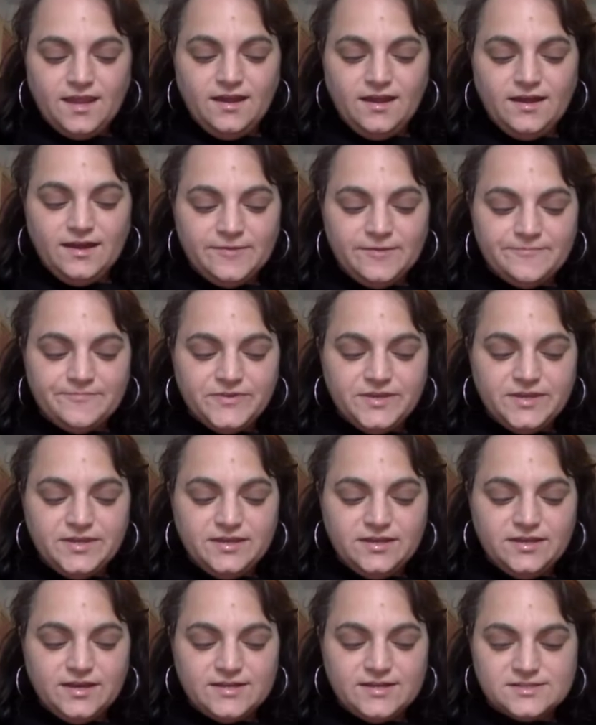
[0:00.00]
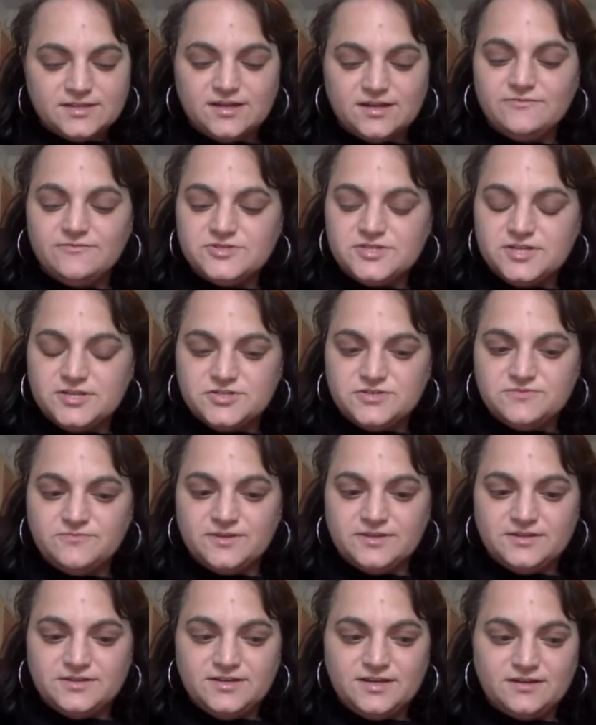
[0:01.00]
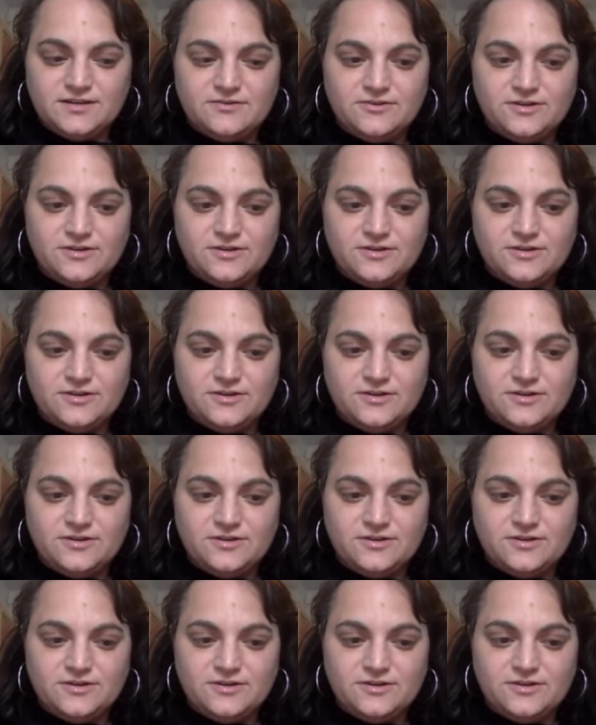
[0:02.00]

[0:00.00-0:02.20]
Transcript: um, he has a conversation with Nick